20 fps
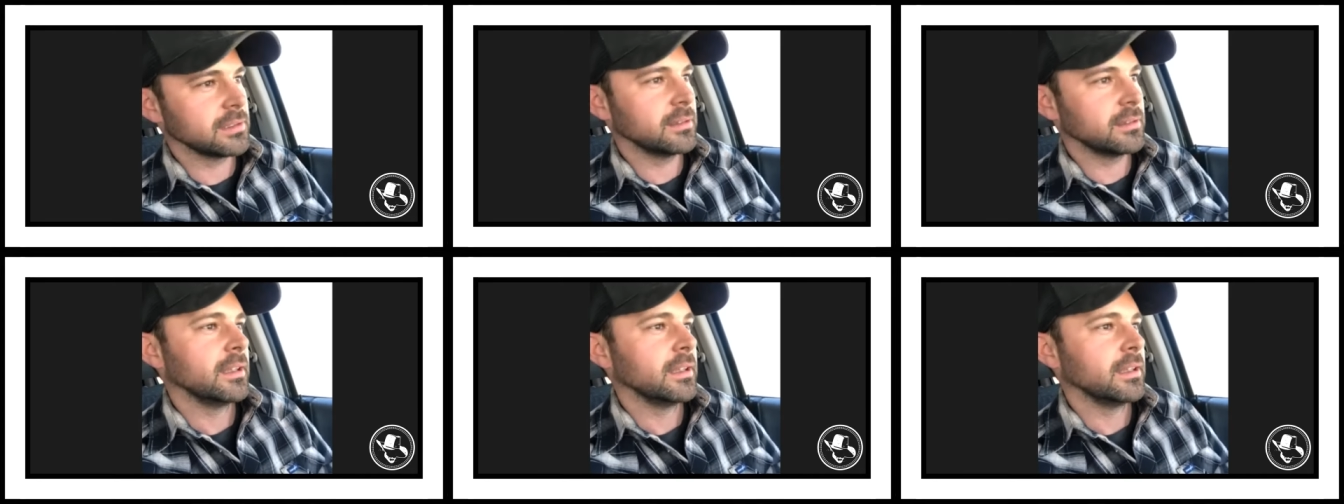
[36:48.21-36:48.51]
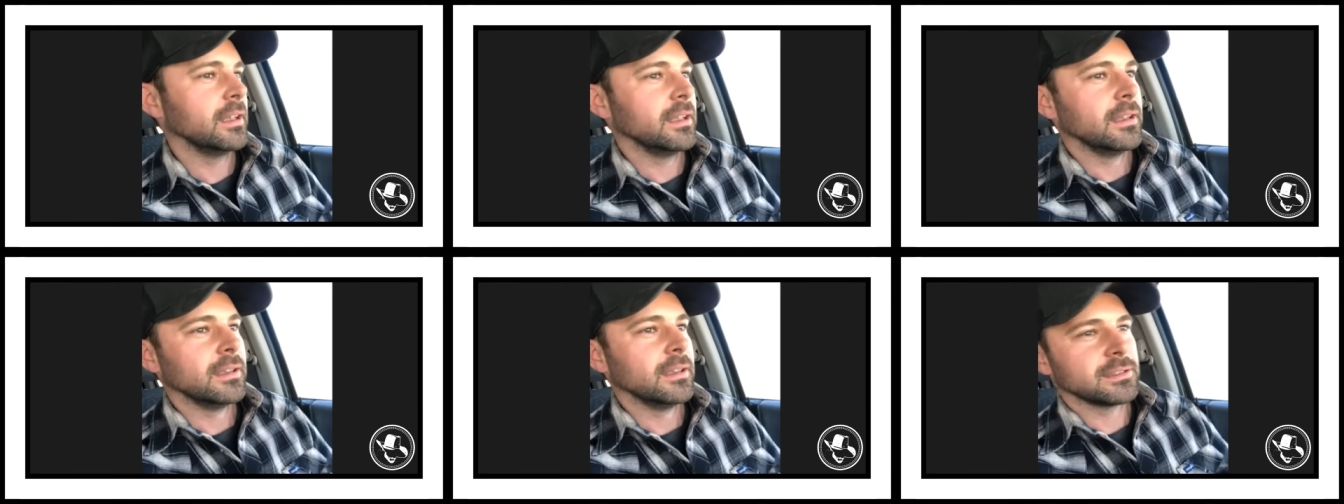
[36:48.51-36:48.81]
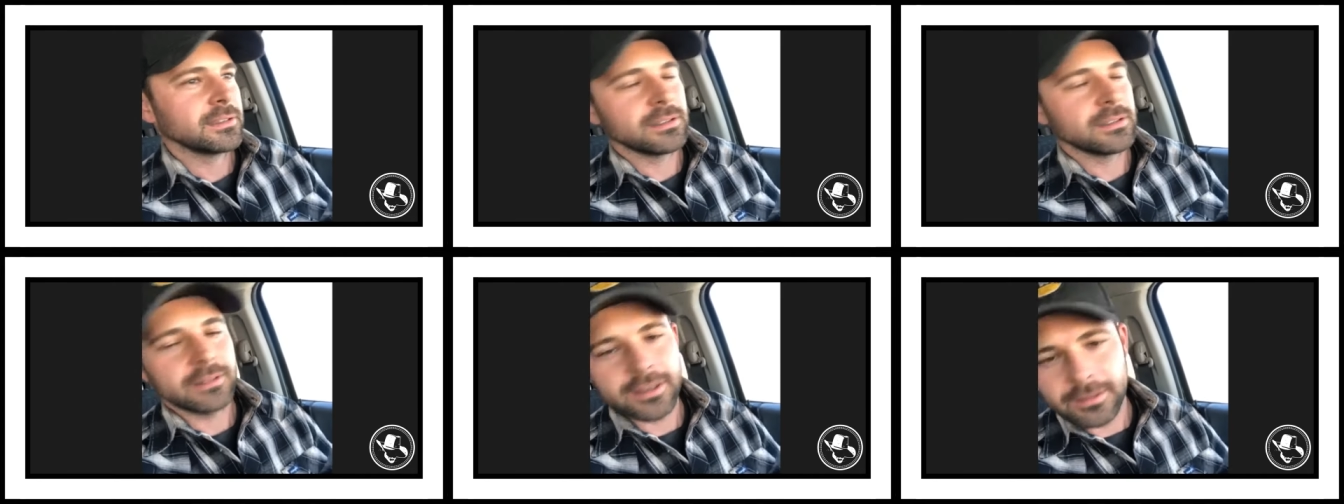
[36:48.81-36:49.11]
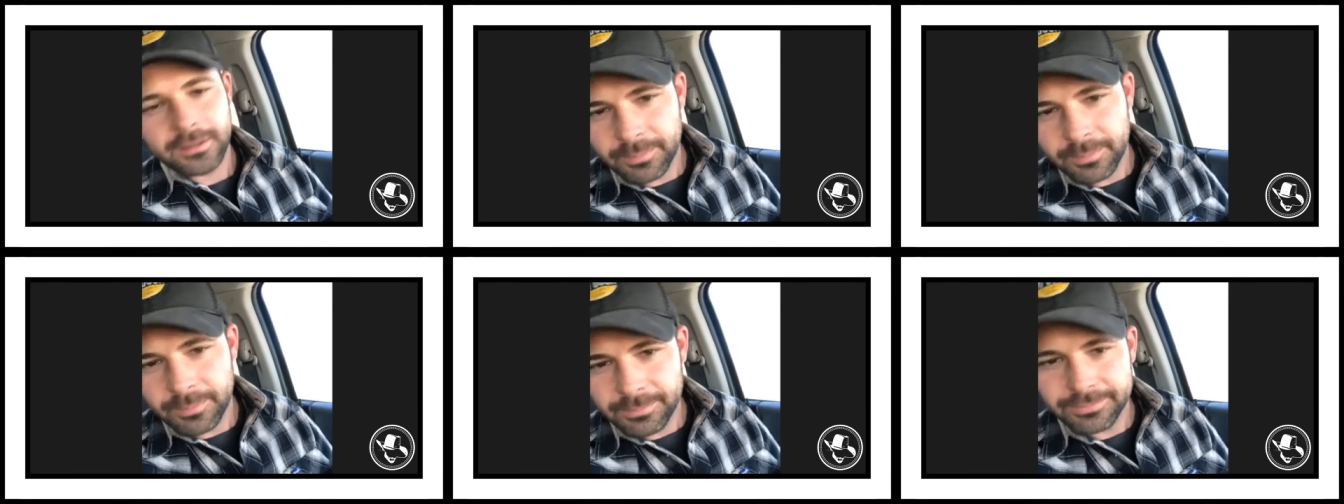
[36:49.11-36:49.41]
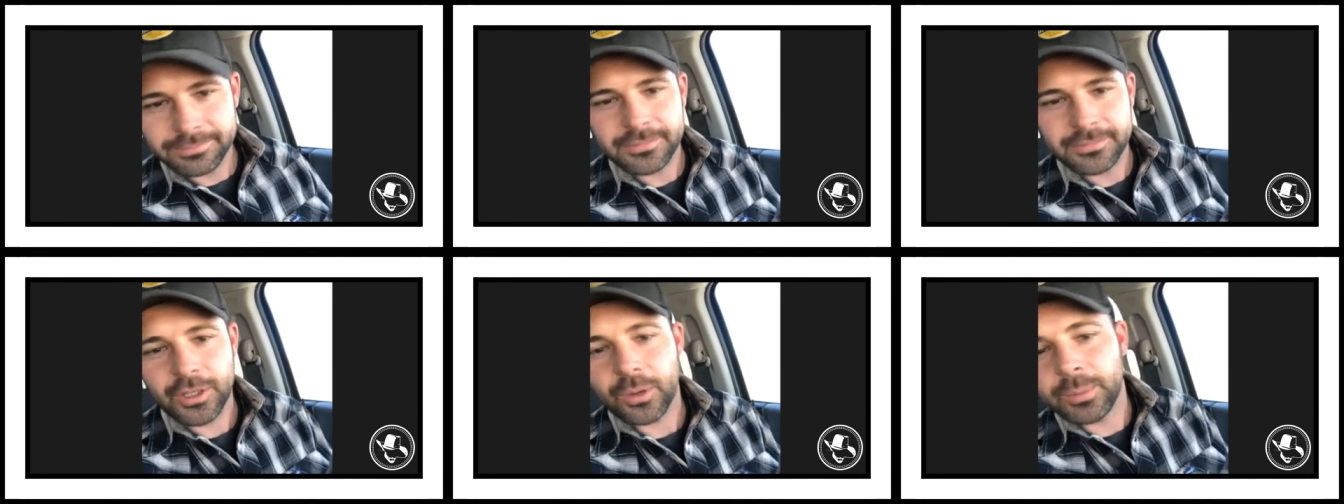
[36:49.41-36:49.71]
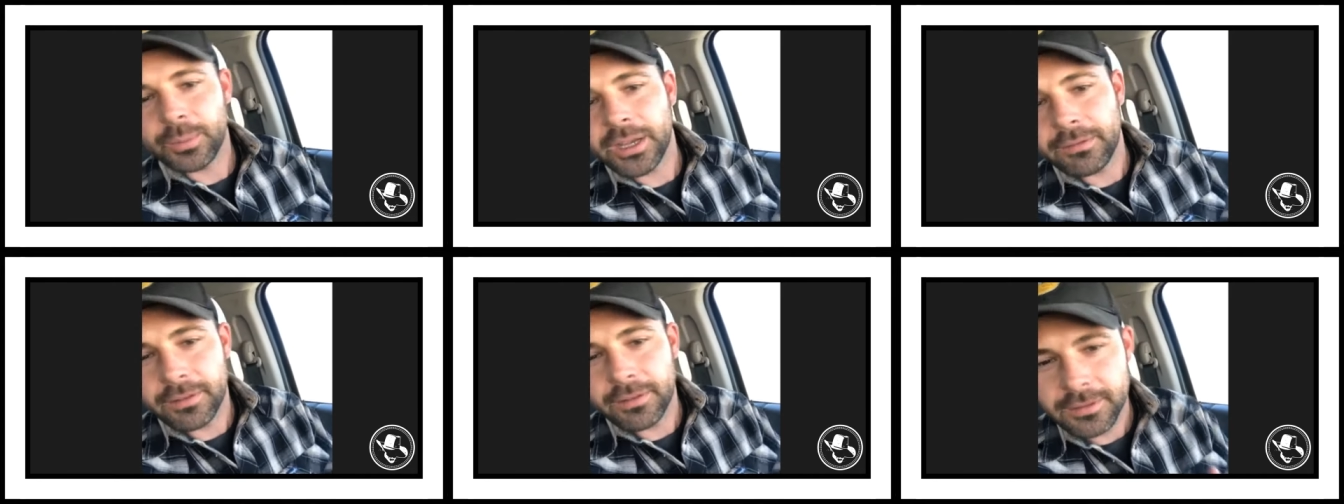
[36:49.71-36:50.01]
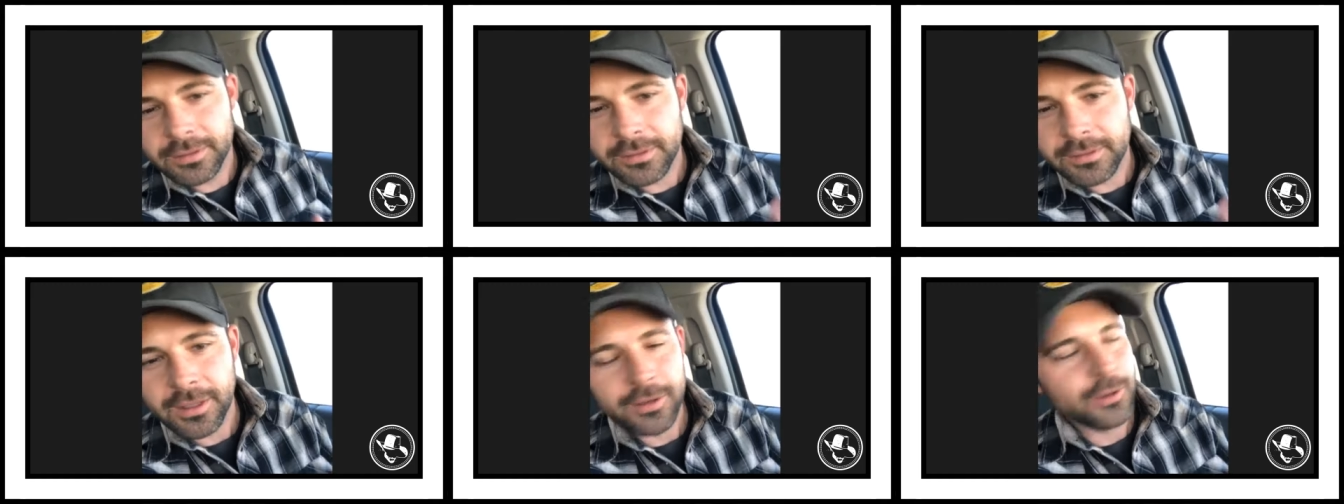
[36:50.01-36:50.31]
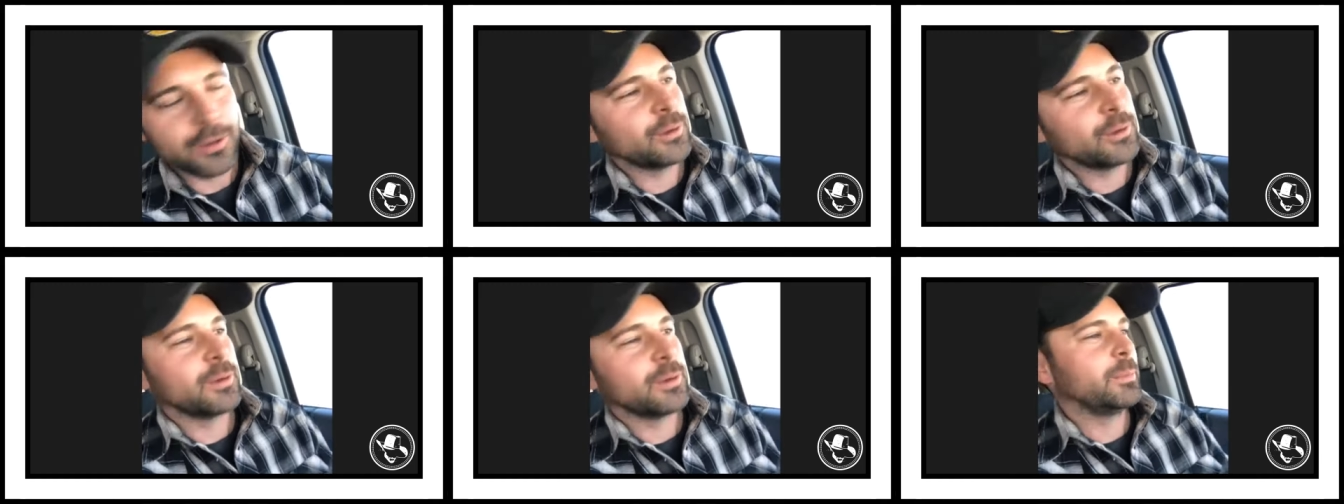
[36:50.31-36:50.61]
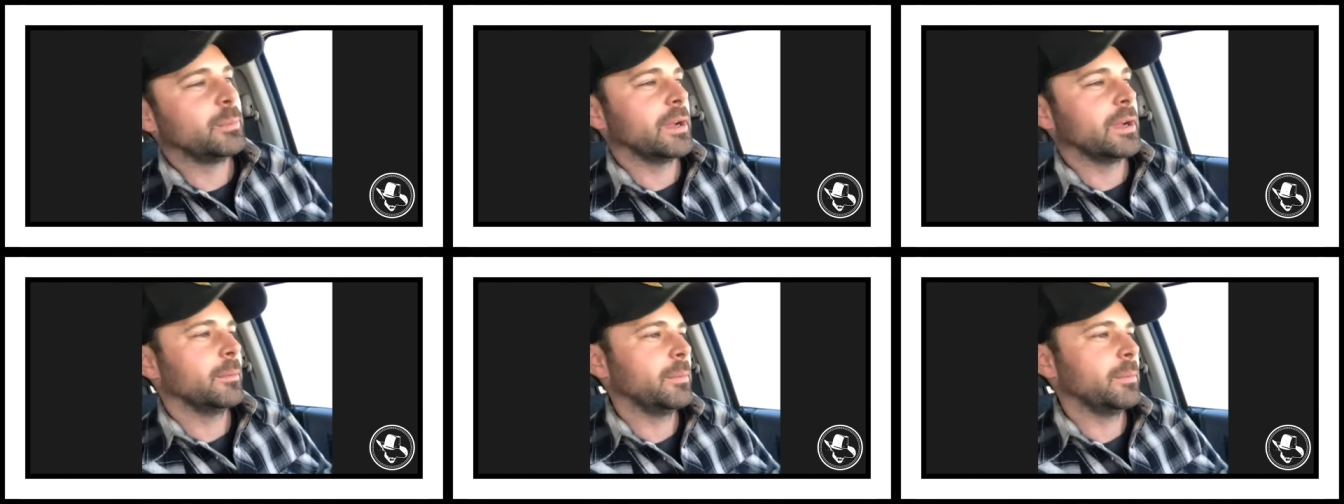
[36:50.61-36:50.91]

And so they told me everything they knew about,